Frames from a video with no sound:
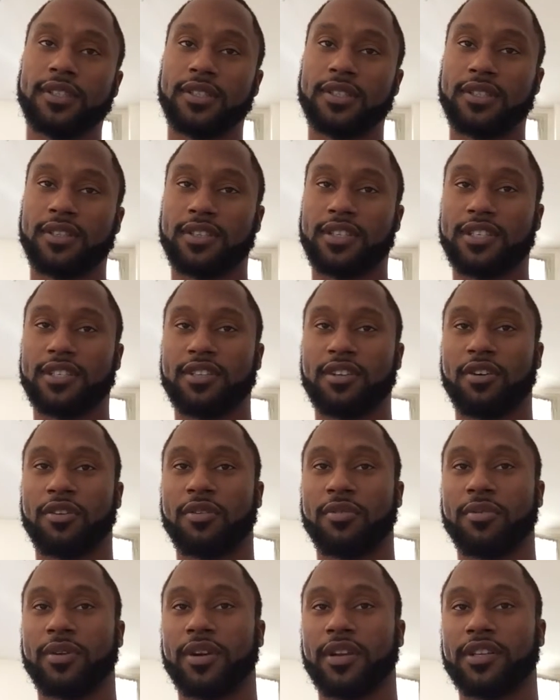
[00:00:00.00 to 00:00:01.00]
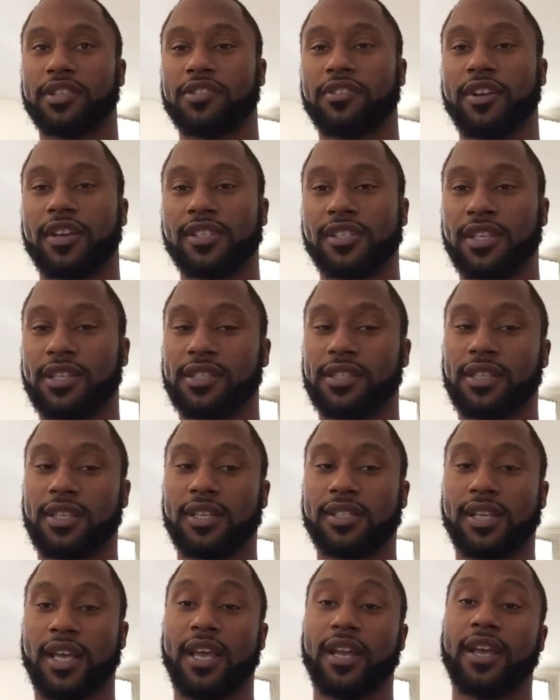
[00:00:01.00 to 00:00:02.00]
So just knowing where the train station
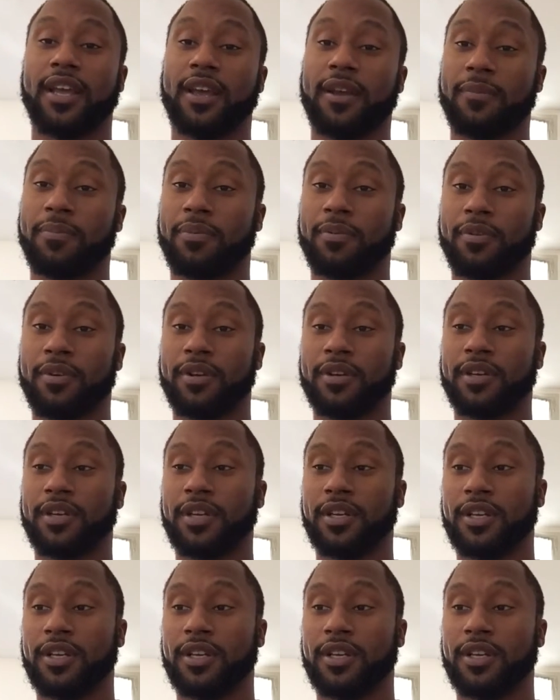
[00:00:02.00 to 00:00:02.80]
is and the airport.